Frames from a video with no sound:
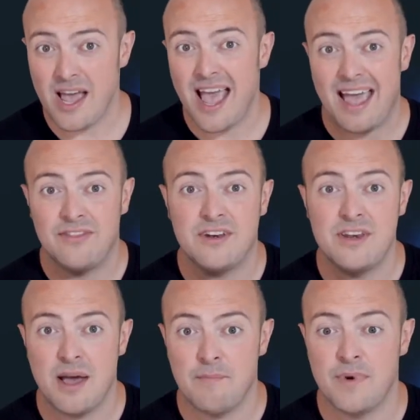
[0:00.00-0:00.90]
and the
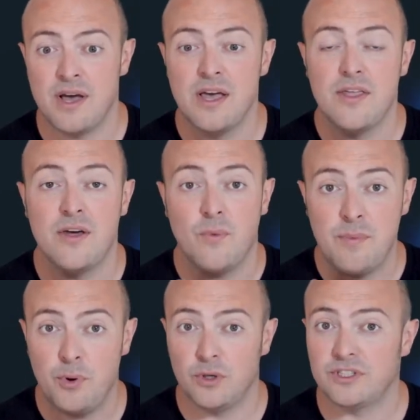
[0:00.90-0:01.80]
number that we
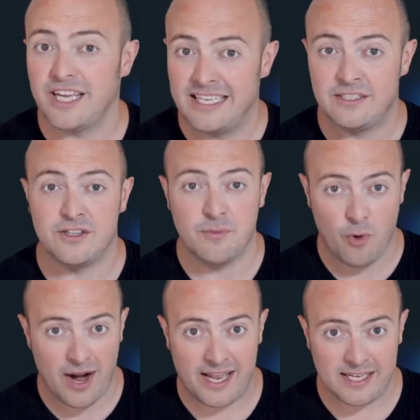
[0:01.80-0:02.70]
put into the
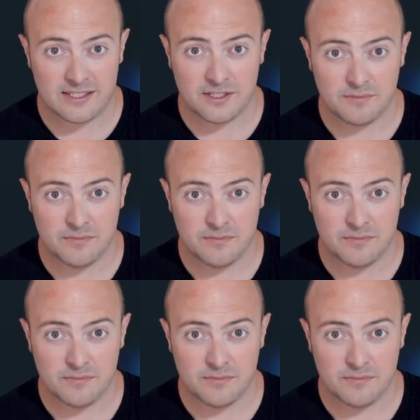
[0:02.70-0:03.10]
brackets.